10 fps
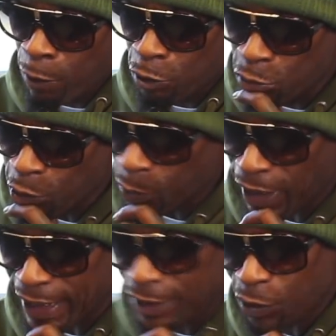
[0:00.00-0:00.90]
you know
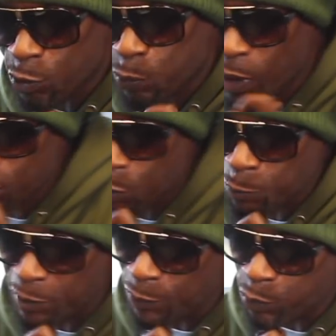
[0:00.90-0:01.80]
that East Coast West
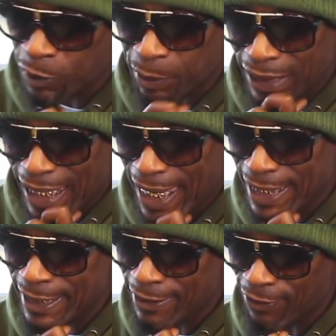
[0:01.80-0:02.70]
Coast beef was
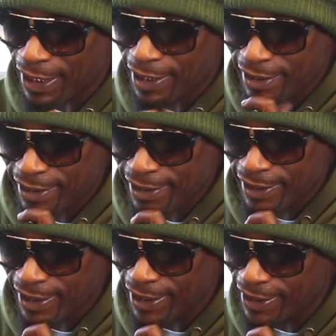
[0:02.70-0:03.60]
bananas, right?
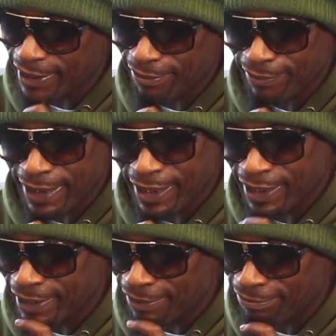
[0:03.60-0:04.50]
Like
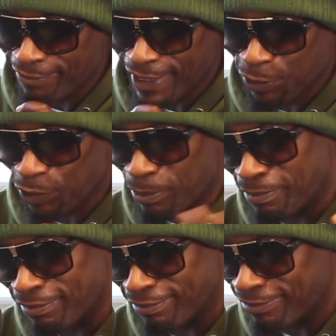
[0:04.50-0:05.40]
man,
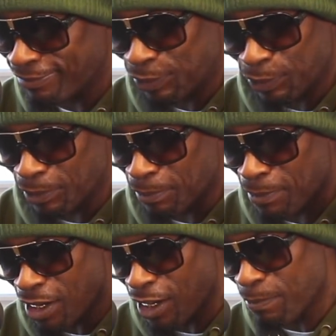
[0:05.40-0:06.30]
from from the
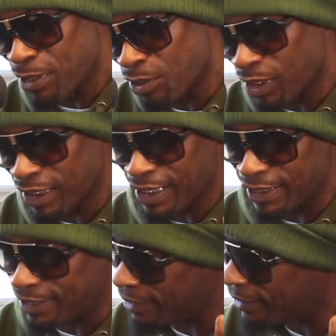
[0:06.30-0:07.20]
mob and all of
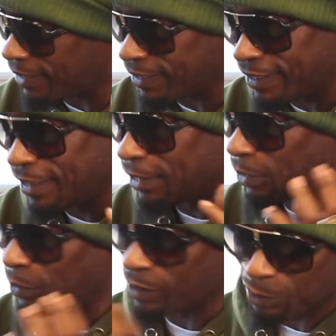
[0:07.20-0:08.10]
that to like
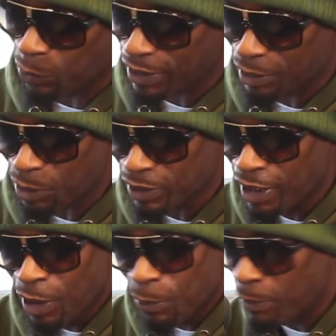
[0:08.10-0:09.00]
on the West Coast.
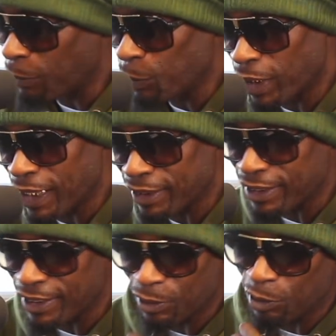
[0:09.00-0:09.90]
Man, we went out
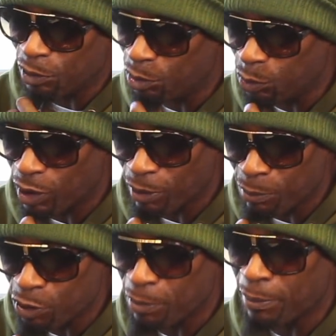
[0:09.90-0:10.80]
there to, to do uh,
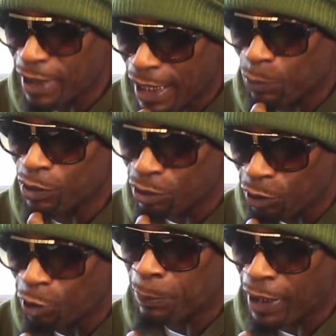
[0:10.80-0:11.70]
music make me high with the
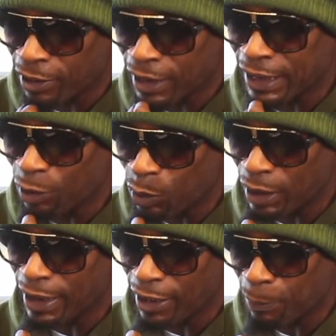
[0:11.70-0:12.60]
Dogg Pound to clear all
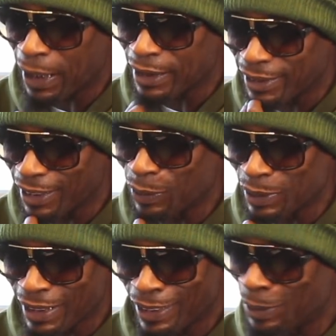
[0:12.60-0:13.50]
that up
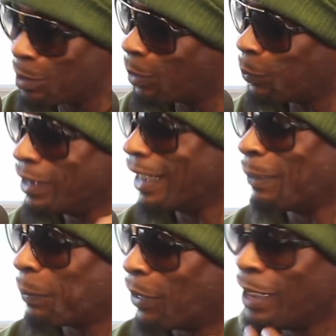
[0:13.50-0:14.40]
ourselves. Like, yeah, you know, we
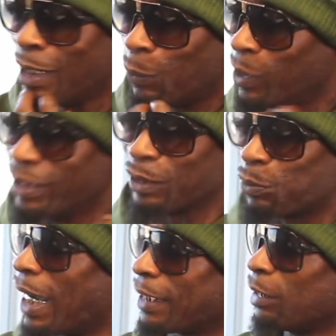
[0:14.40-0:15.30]
not part. We just
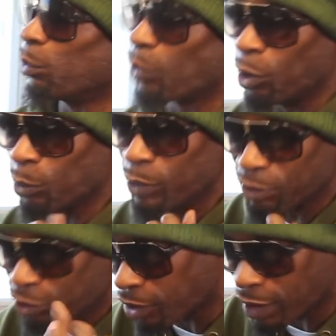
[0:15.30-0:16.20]
rocking and roll. We
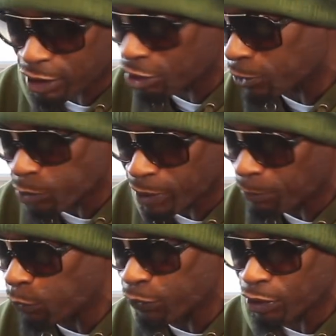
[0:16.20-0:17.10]
just trying to just bring
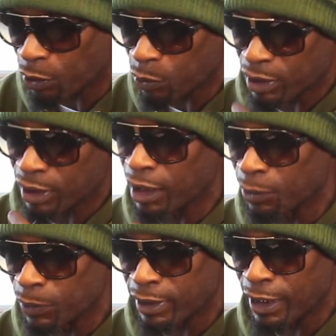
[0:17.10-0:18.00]
both of the coast
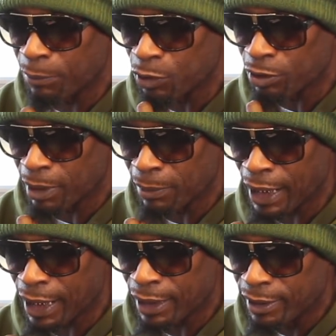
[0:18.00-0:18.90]
together with that music made me
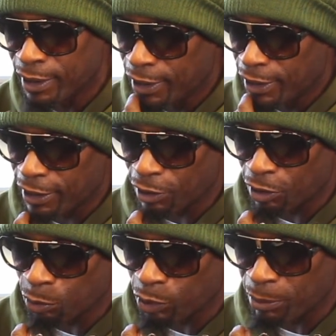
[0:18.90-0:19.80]
high and you
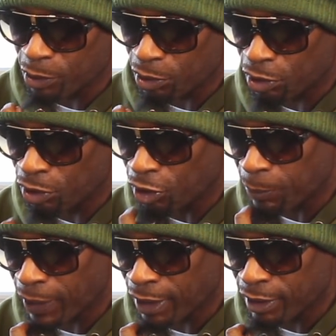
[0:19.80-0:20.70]
know, the remix of the
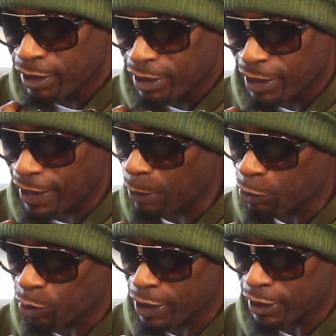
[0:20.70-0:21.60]
Dogg Pound. And that
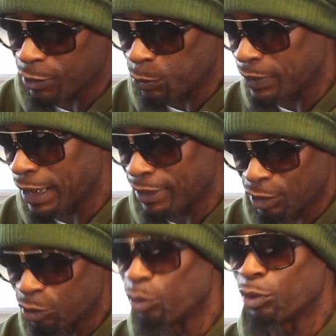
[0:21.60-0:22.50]
was crazy because we was out
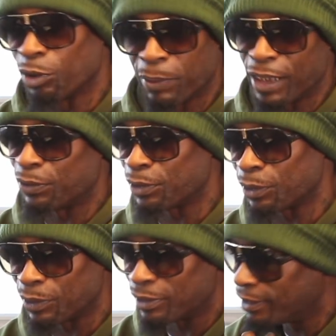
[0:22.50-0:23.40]
there during the beat.
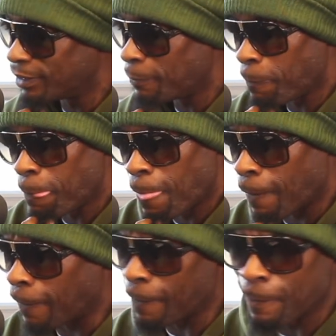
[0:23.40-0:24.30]
So my
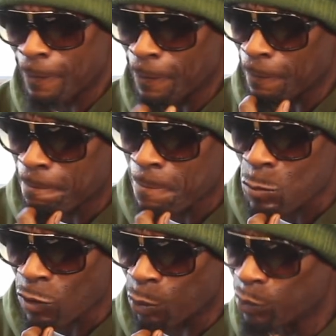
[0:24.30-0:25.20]
God, I don't know.
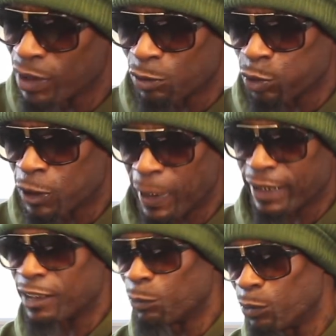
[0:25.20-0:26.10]
We was just
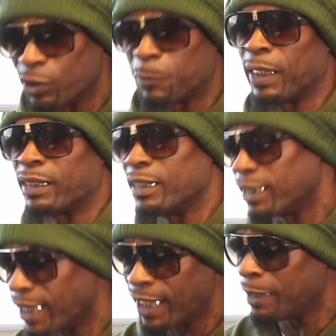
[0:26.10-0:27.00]
respected and we respected the
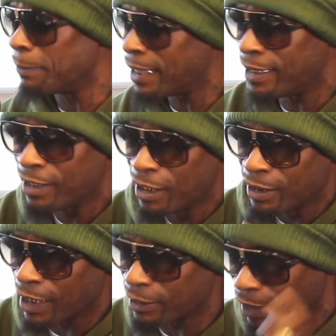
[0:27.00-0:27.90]
game, man.
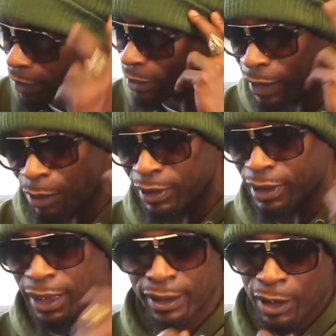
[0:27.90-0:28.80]
Exactly. That, that
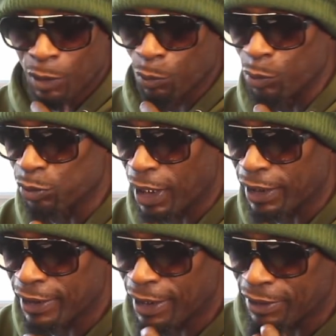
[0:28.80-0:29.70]
was like we was
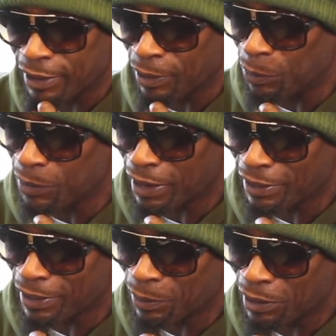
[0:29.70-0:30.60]
rocking out there. We was
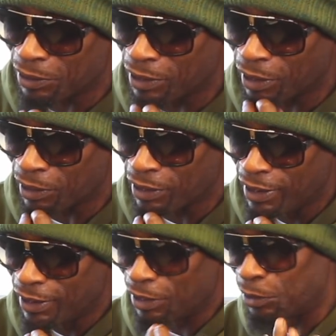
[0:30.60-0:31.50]
out there with the uh,
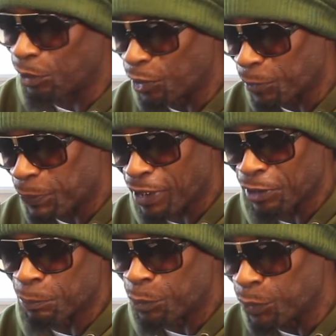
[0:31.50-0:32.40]
the Dogg
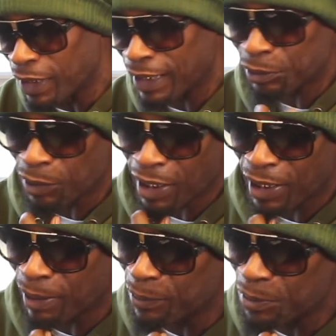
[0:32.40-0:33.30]
Pound, the Boo-Yaa
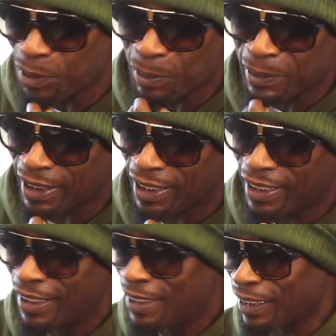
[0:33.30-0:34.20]
Tribe. You know what I'm
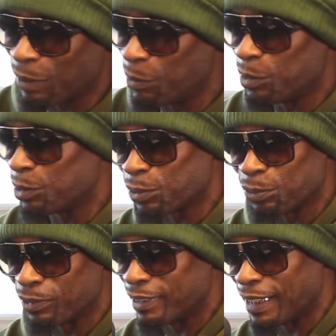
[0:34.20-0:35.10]
saying? Like we was just
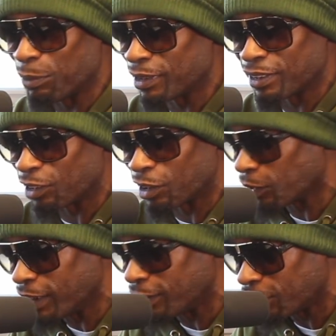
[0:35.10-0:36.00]
that was the
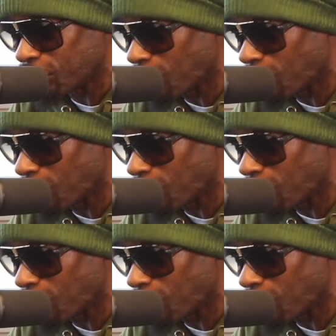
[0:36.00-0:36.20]
clay